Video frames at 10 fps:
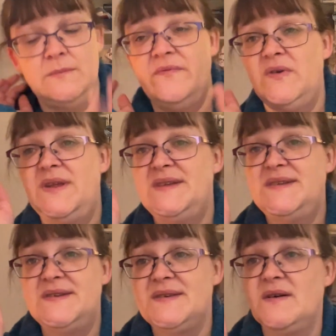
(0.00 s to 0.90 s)
we've already
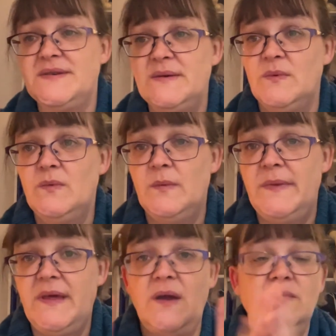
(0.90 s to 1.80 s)
discussed it will not be
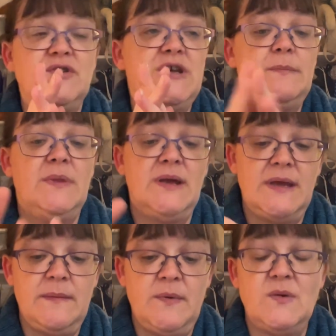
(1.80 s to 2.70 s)
the counting sheep
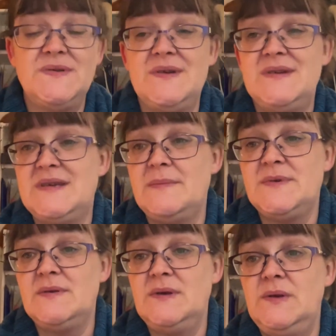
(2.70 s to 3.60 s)
blanket because there is
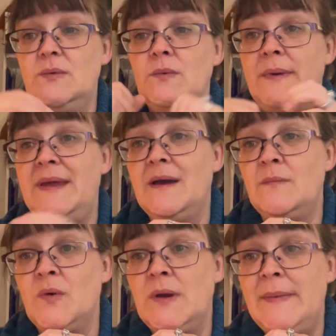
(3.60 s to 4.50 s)
absolutely no way
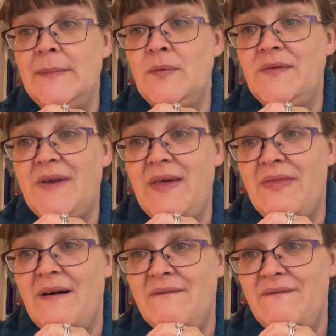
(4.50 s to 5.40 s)
I'm going to be able to get
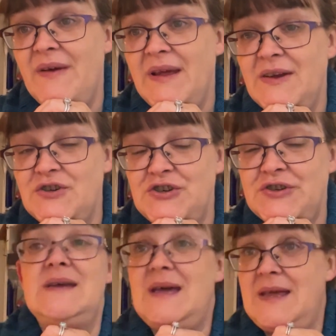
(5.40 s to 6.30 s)
that
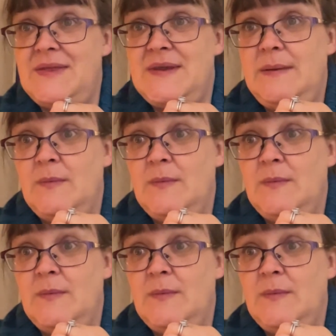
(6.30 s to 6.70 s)
finished in 3